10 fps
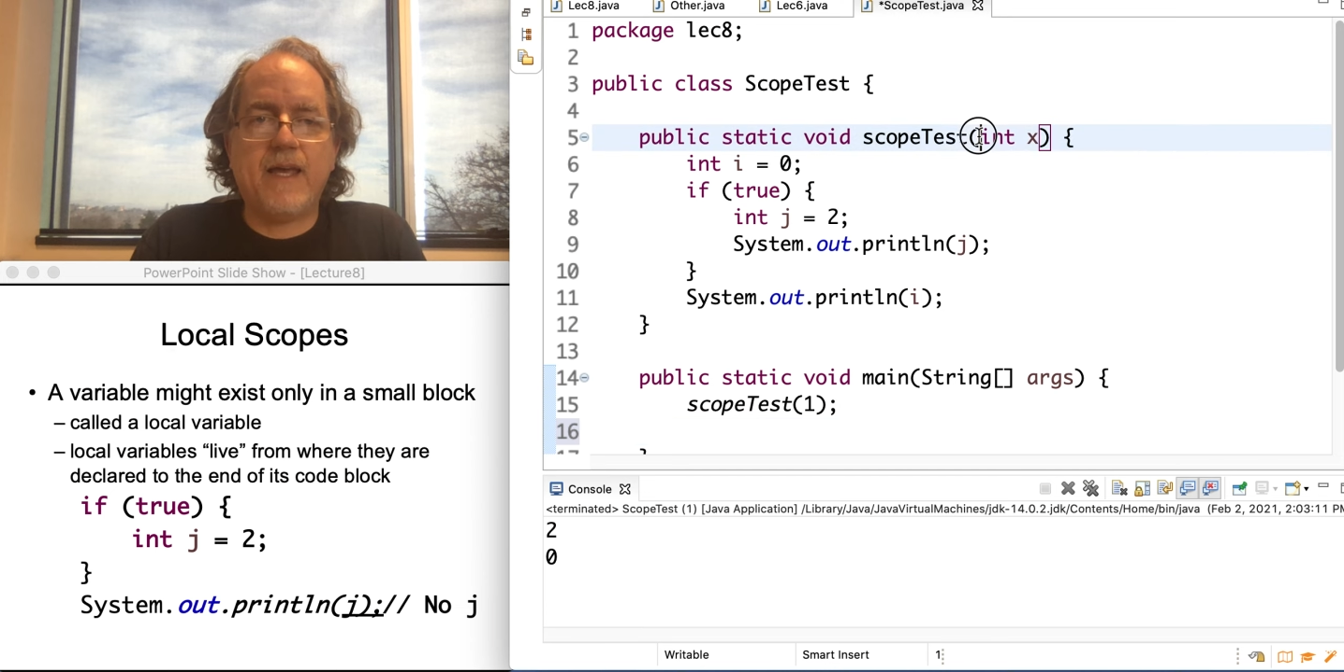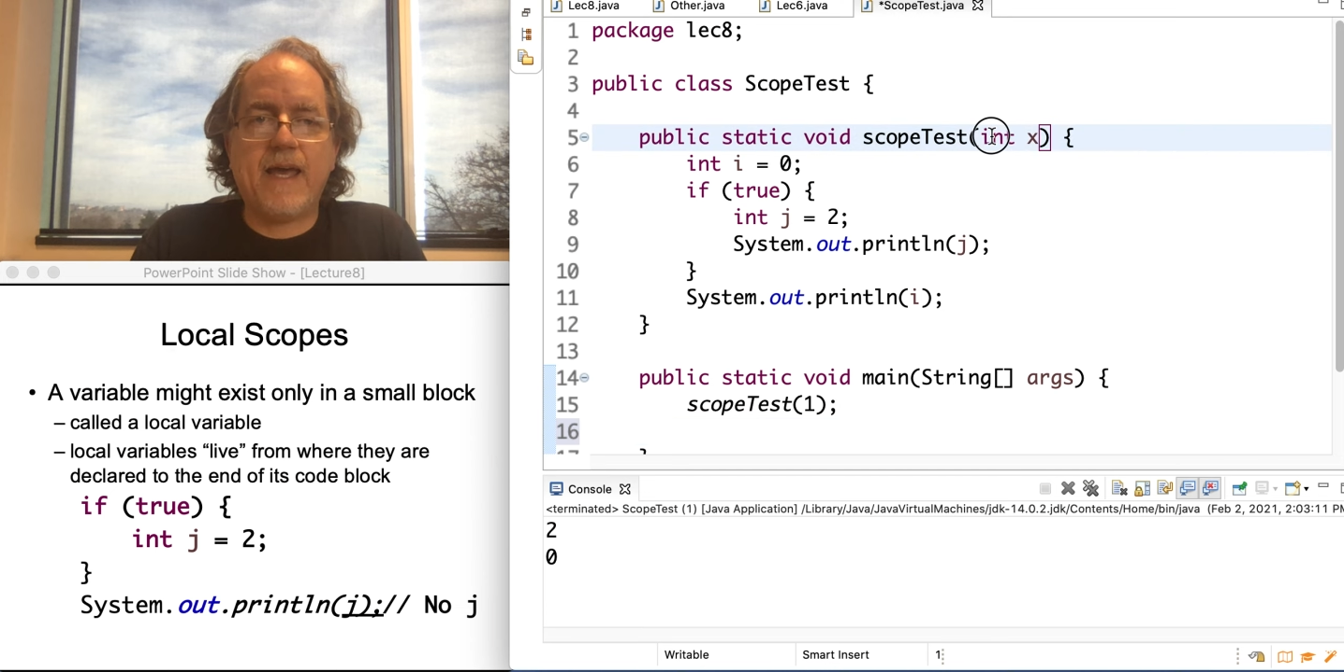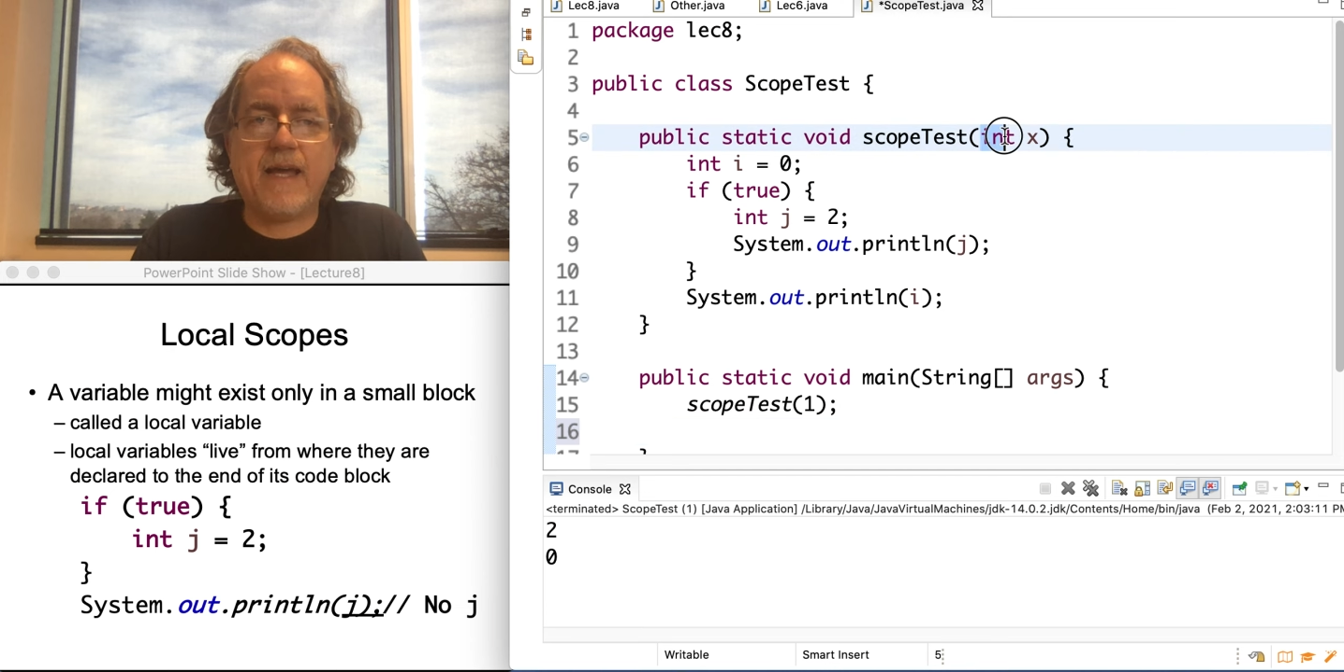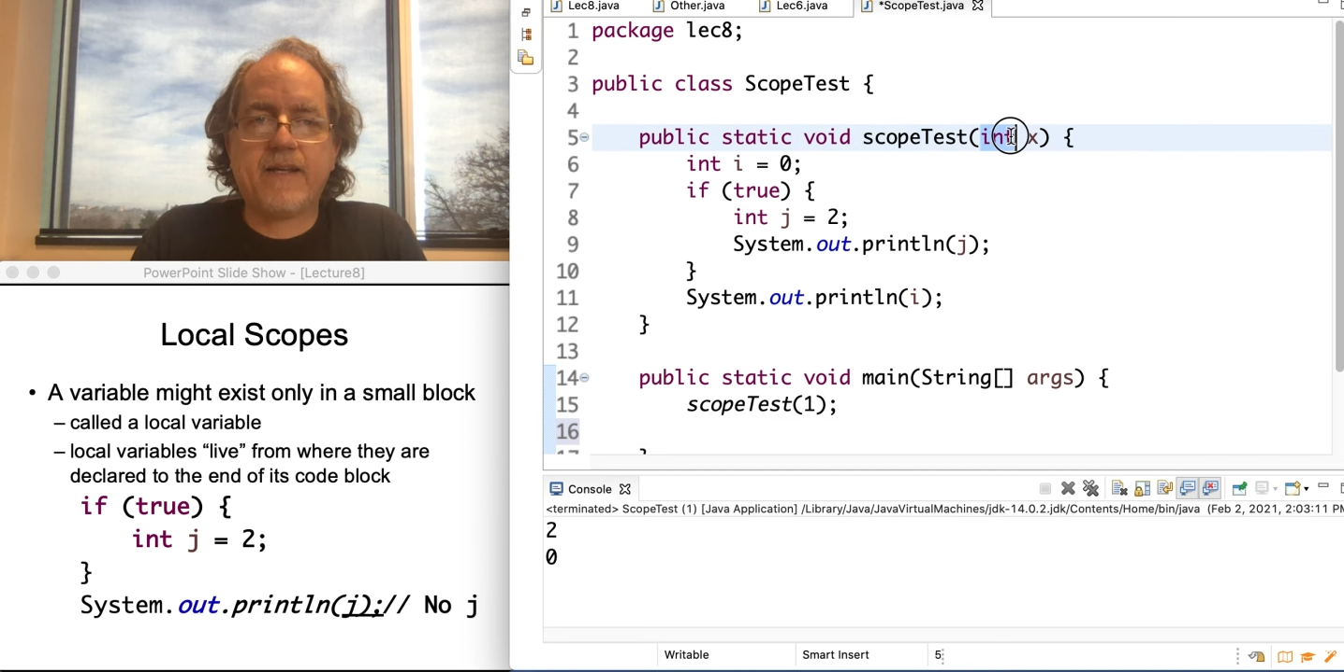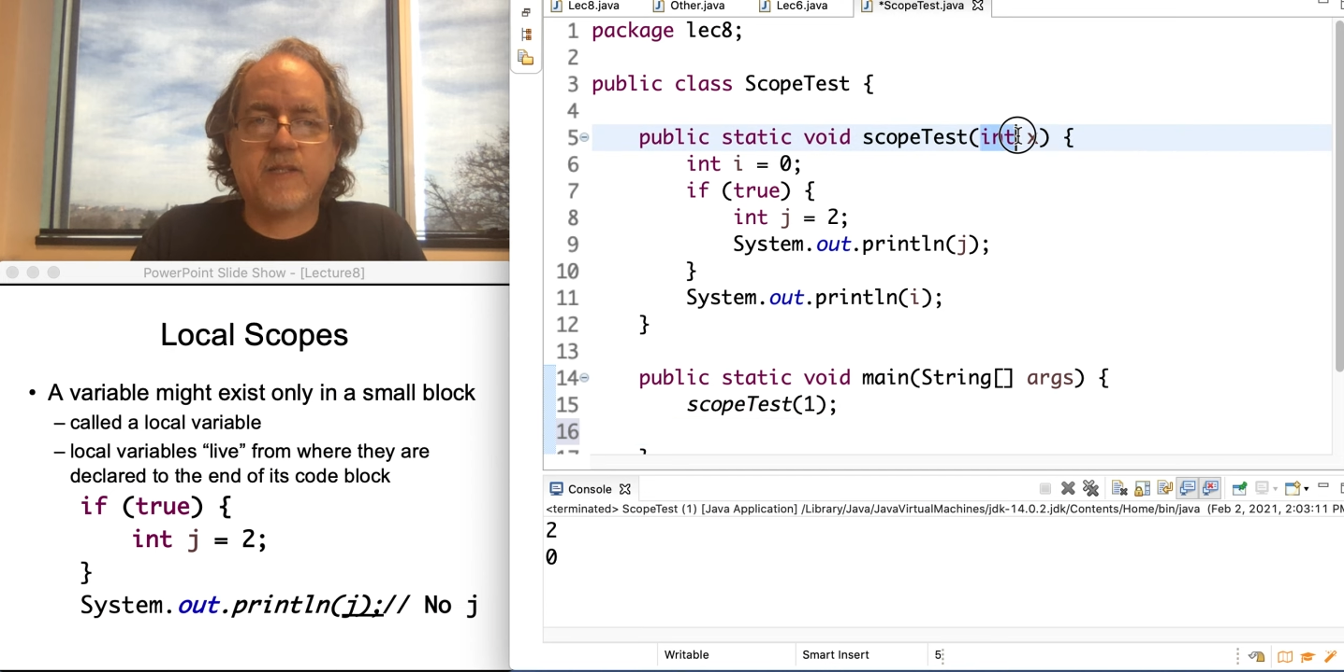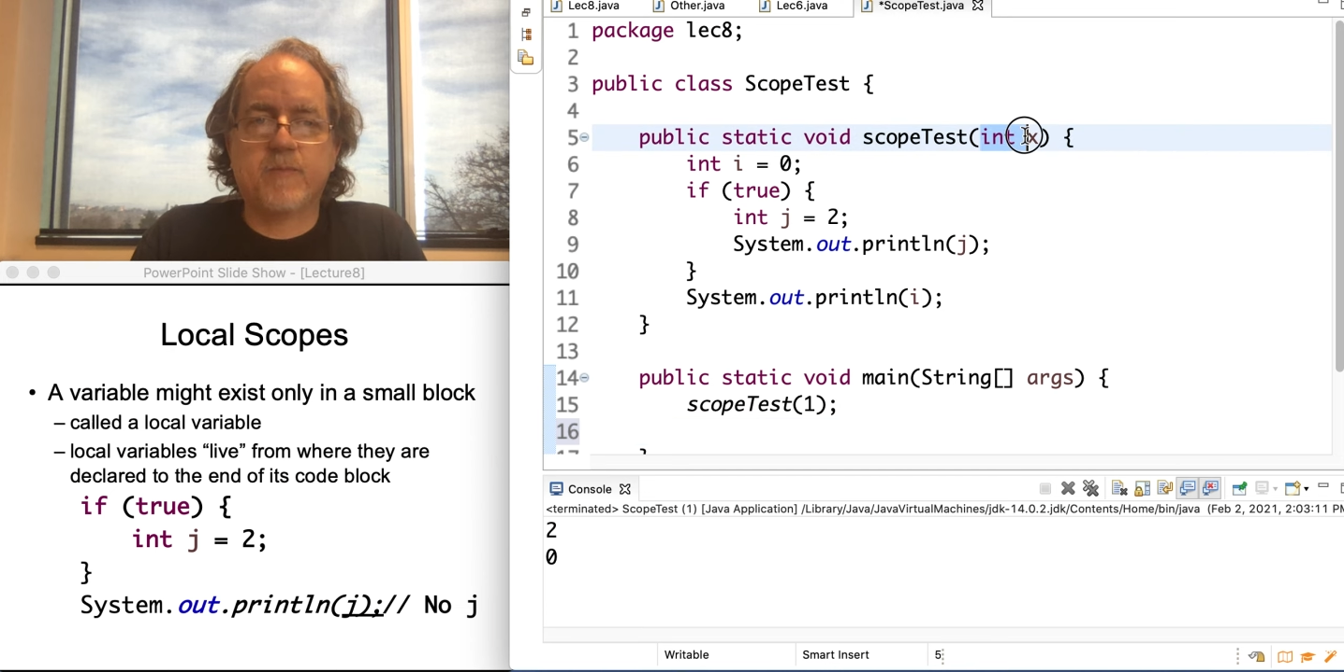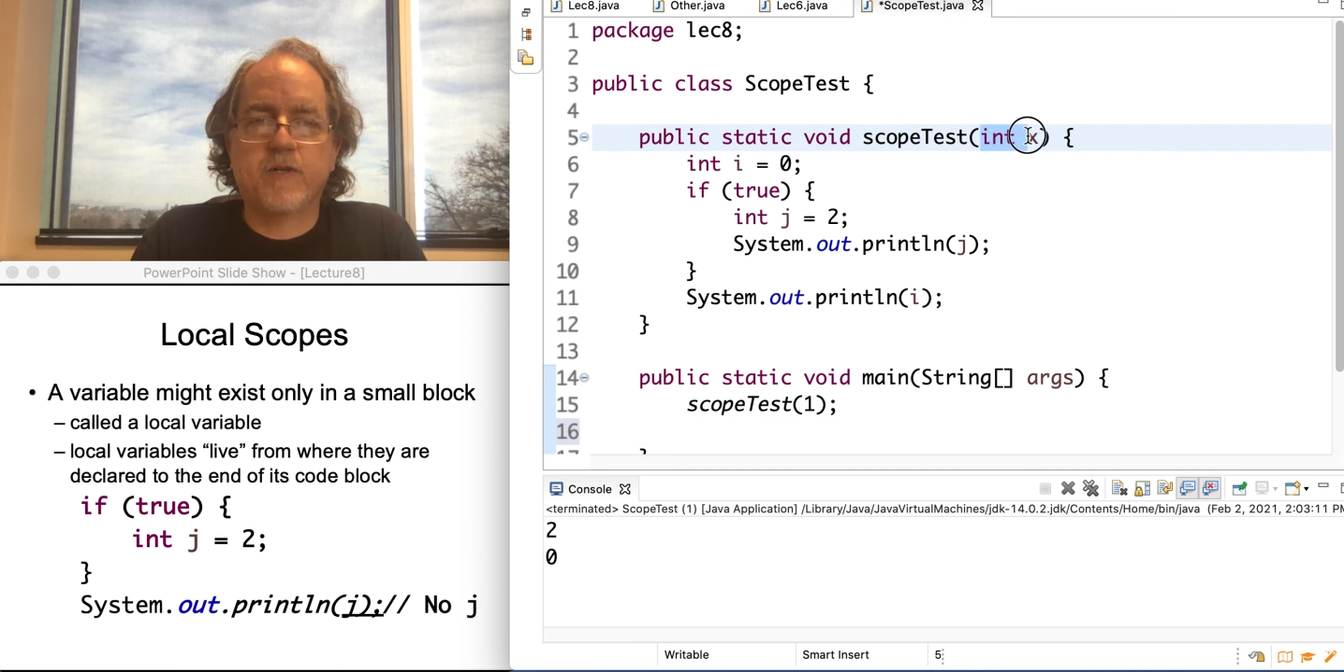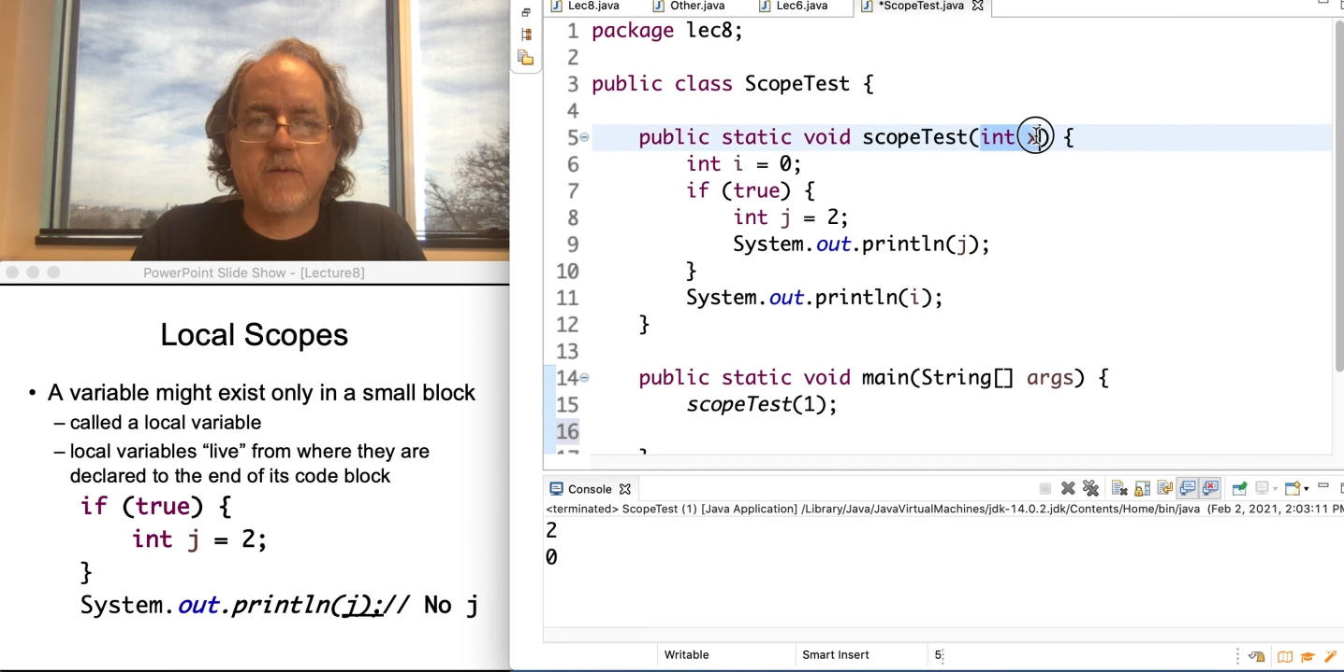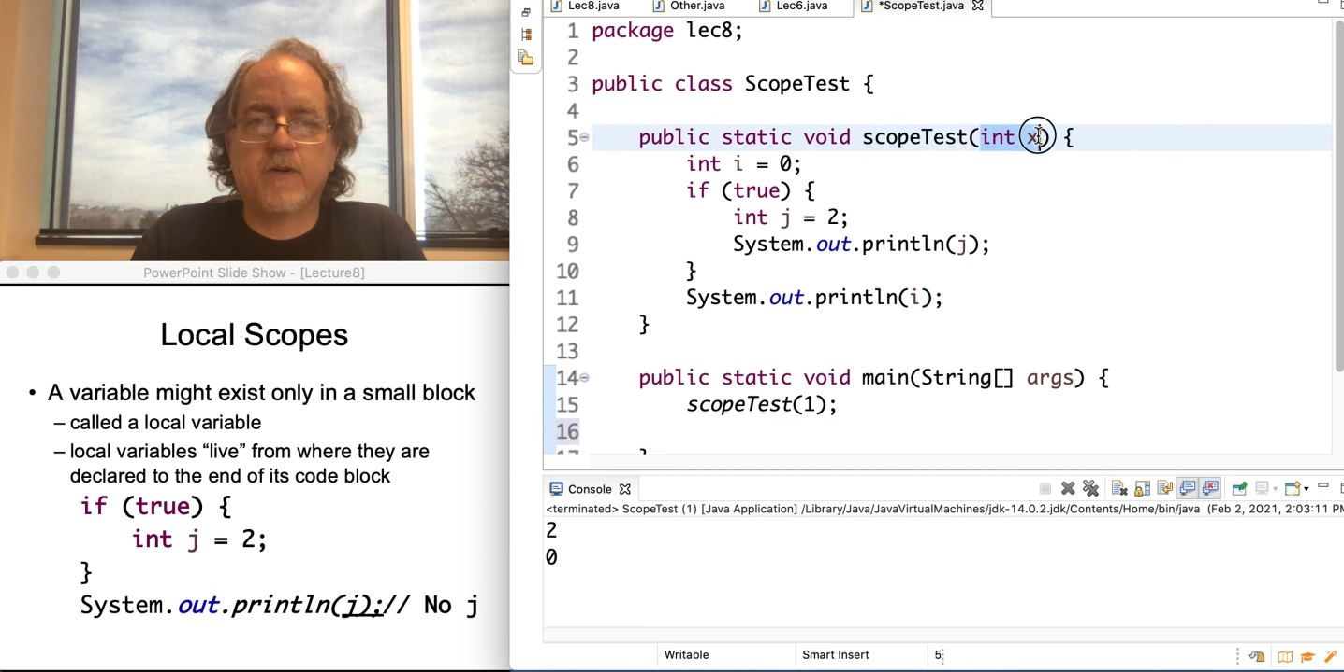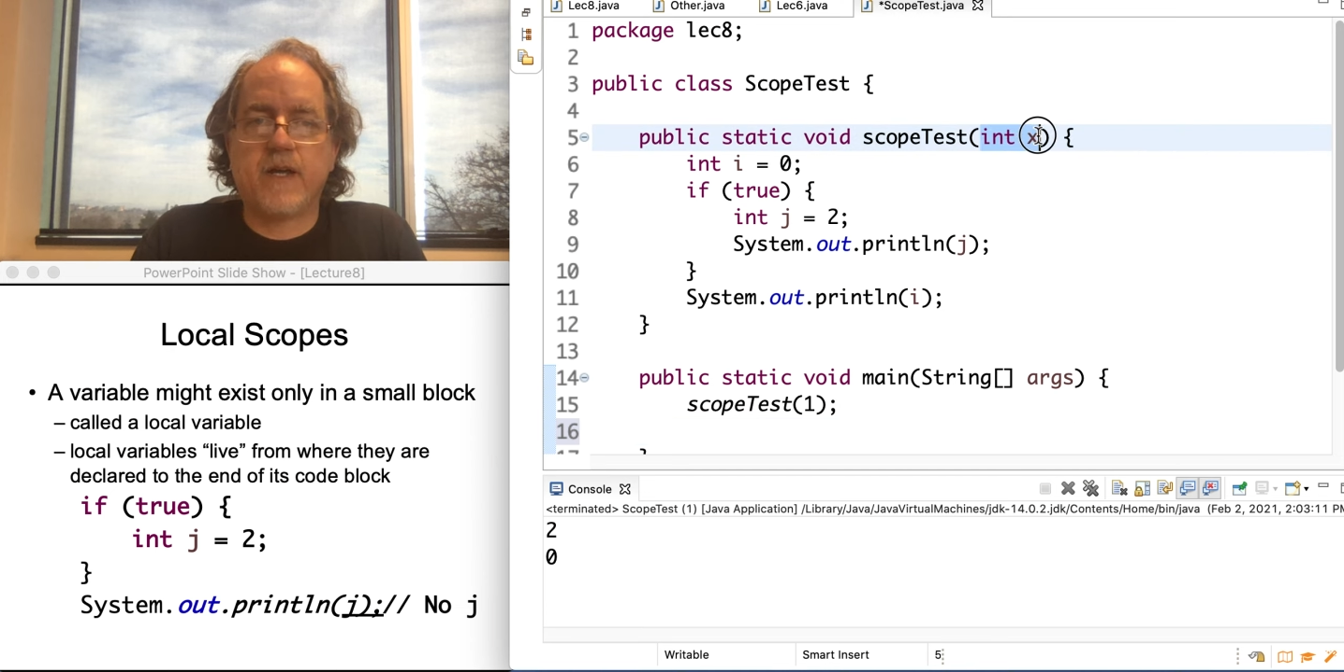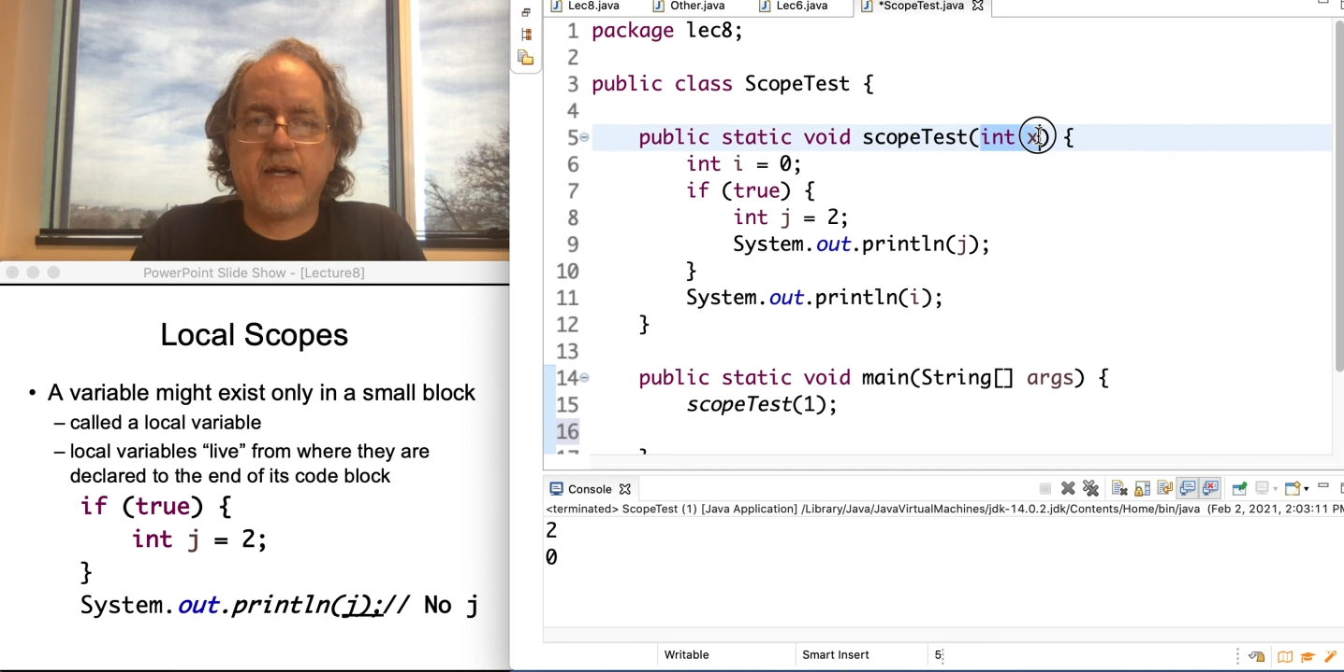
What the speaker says: X, the parameter